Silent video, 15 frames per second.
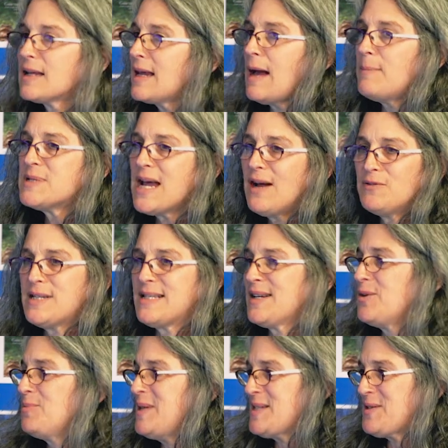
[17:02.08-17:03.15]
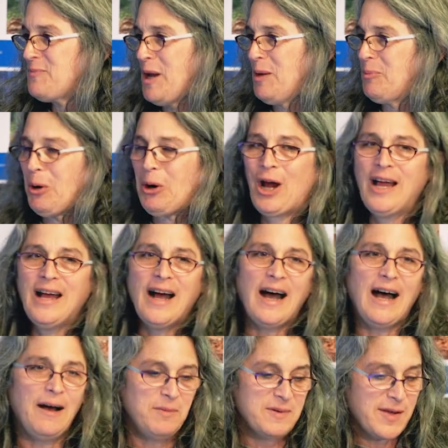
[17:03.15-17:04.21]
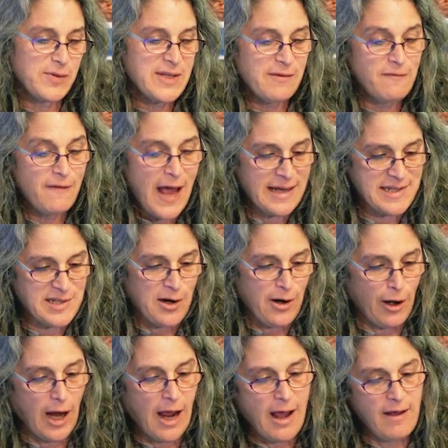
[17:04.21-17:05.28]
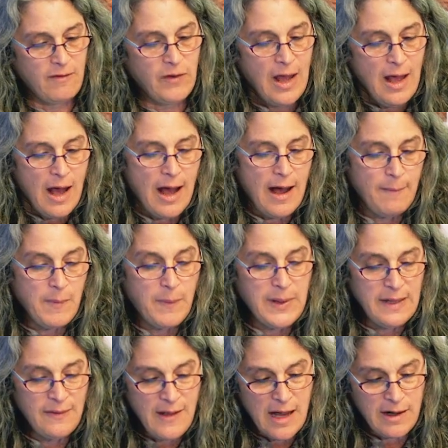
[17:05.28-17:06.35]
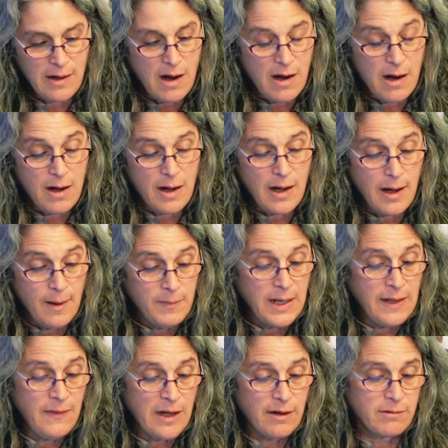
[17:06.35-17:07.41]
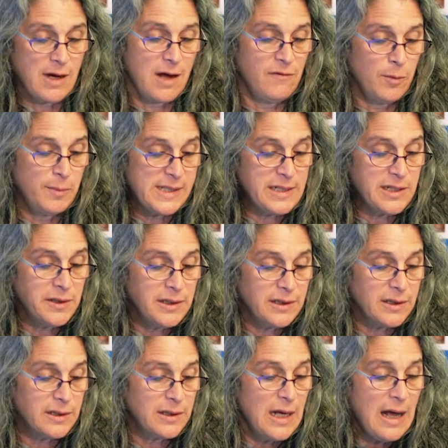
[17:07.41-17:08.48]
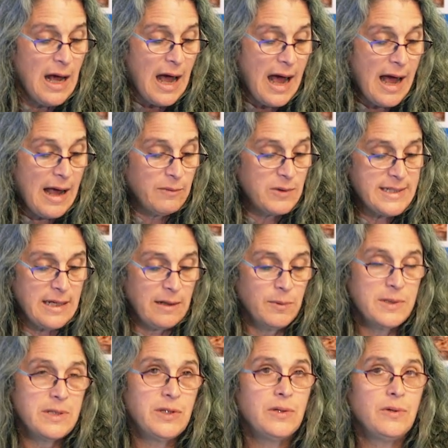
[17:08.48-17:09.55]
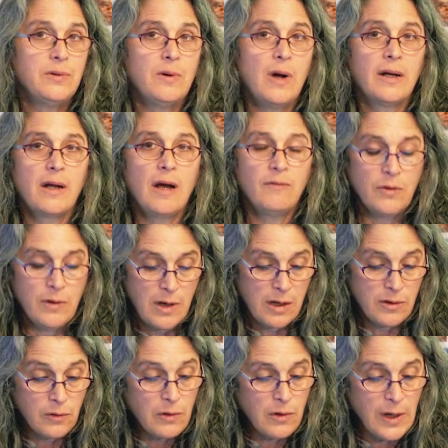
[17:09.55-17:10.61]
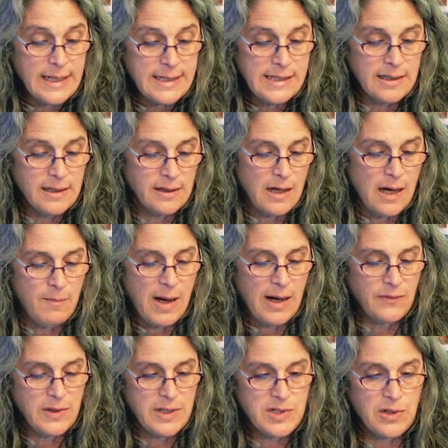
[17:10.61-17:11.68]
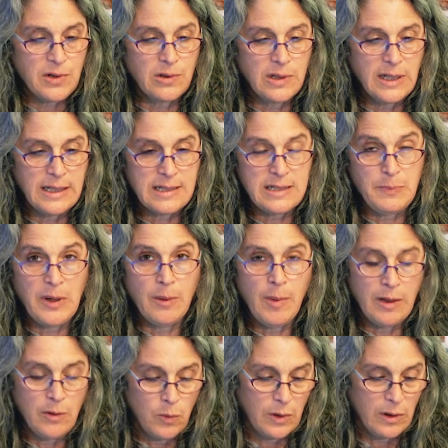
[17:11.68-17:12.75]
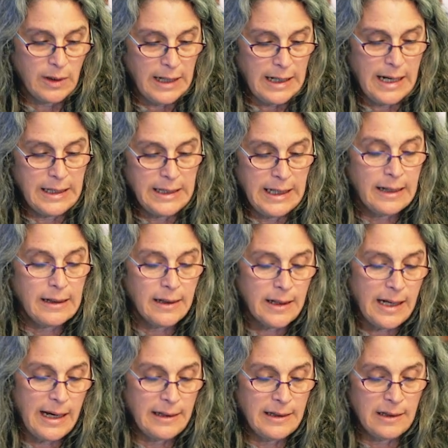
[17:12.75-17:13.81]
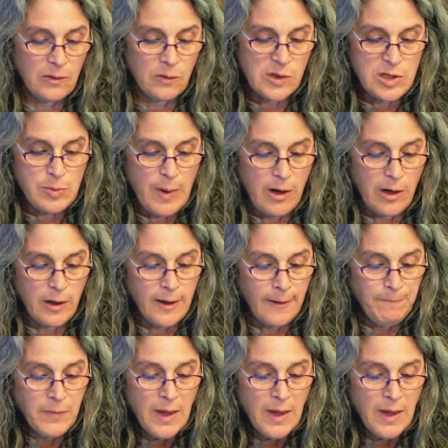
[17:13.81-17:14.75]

kept every single piece of paper, so it's a vast archive. But in that archival material, I was able to uncover a great deal about this early experimental work at Yale and at Orange Park.